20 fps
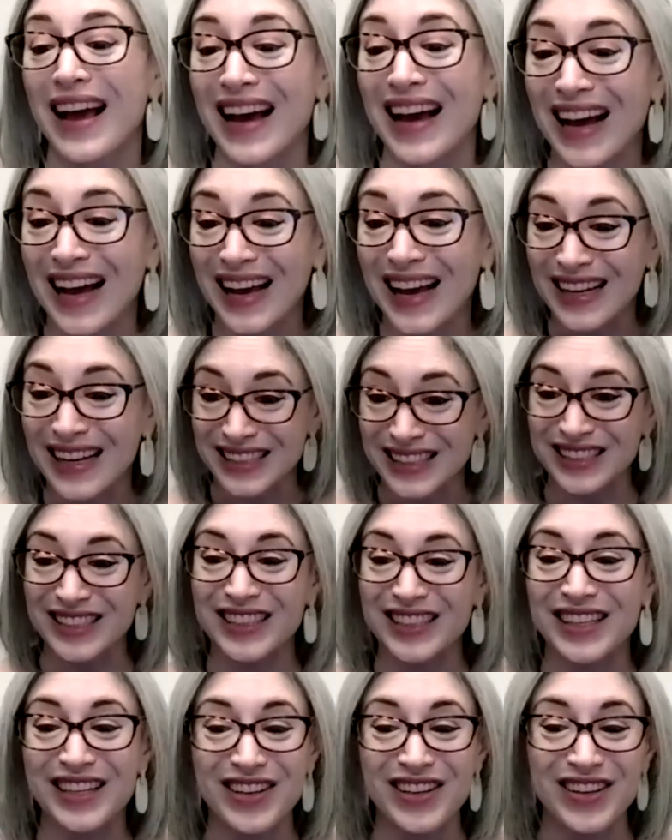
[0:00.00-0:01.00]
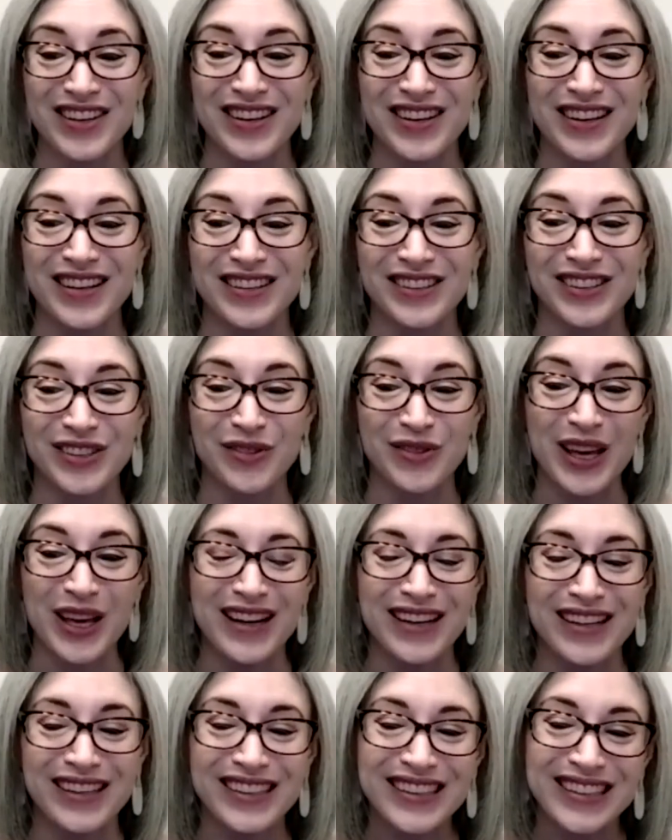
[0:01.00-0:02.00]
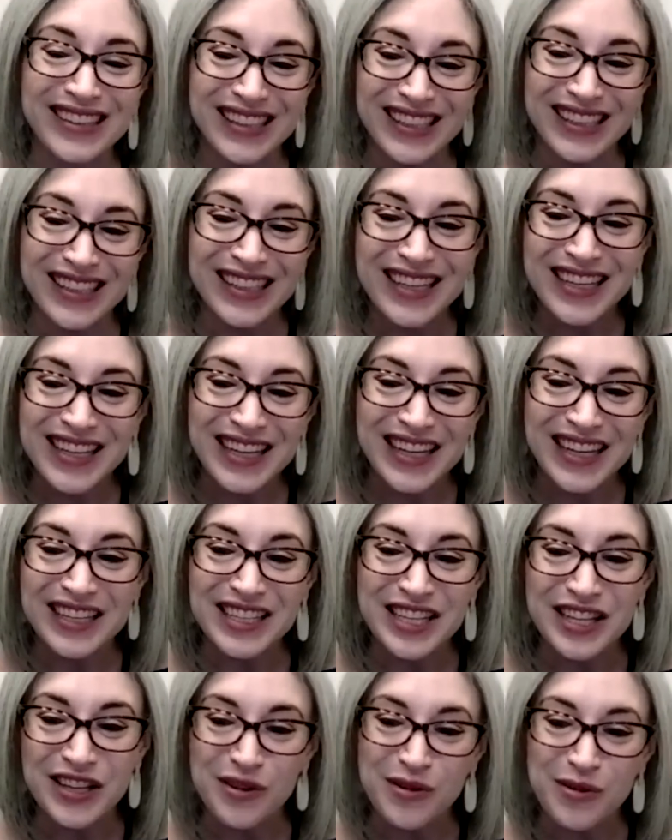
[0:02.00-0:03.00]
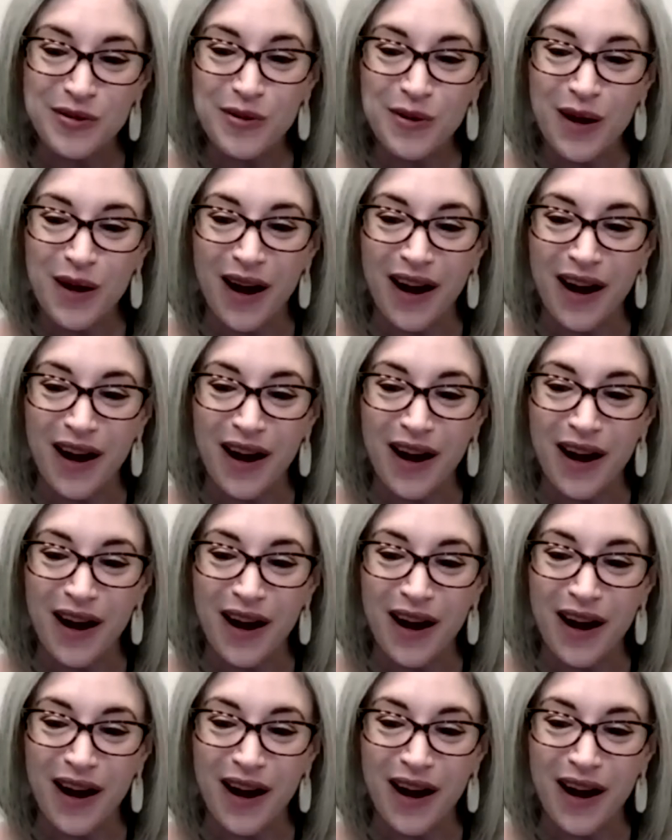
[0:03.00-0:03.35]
And so that cynic in you